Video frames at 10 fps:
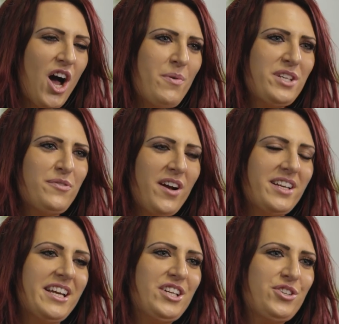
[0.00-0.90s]
I always find
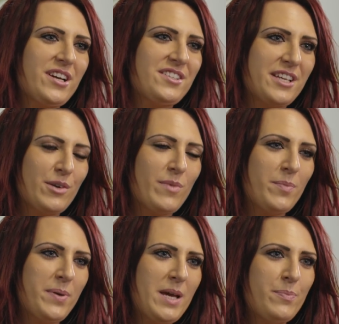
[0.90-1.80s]
it interesting
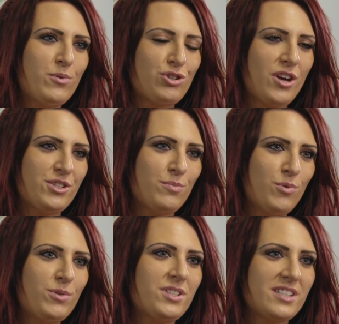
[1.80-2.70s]
when people try to
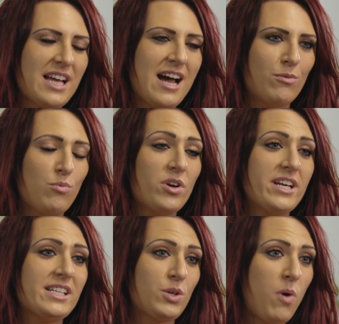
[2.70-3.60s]
water down what
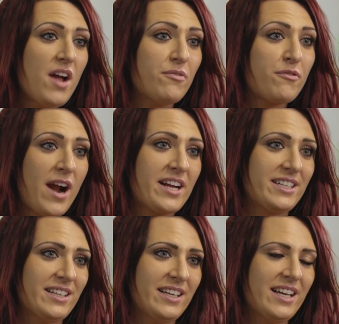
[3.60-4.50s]
is, quite
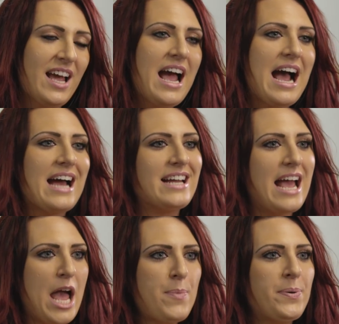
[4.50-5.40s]
frankly, an
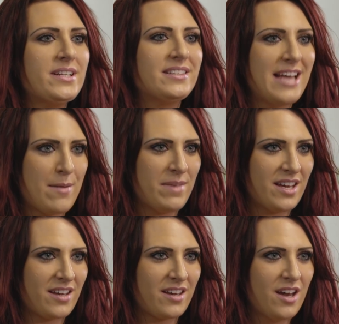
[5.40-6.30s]

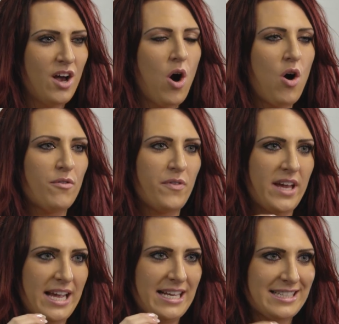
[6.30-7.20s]
epidemic of
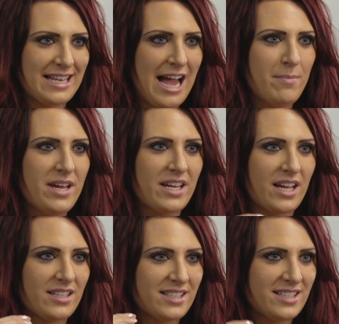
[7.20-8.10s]

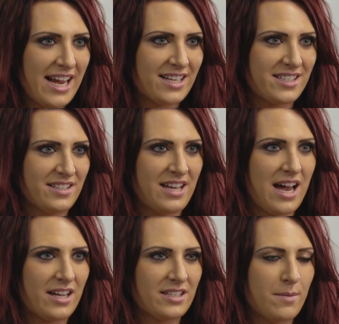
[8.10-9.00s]
Islamic sex
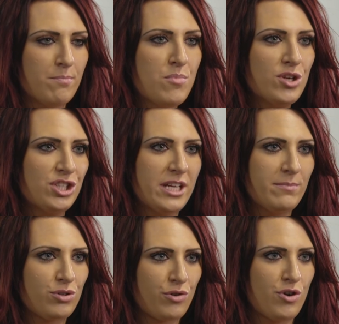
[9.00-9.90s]
attacks,
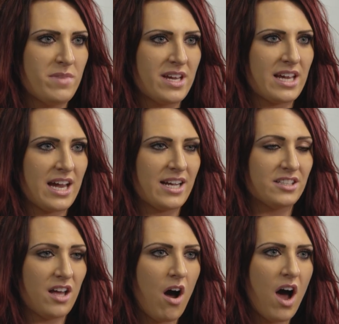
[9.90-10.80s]
Muslim grooming
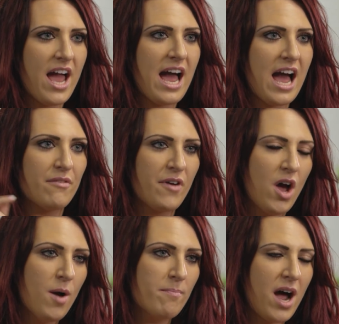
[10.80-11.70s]
gangs that I have
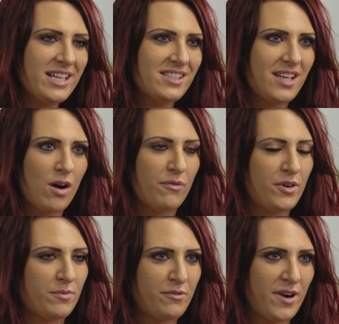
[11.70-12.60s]
myself
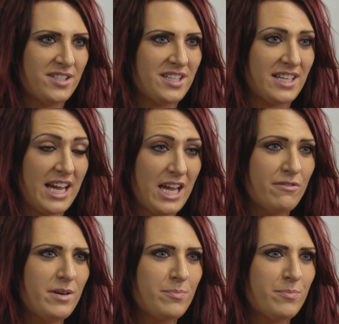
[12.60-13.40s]
confronted here in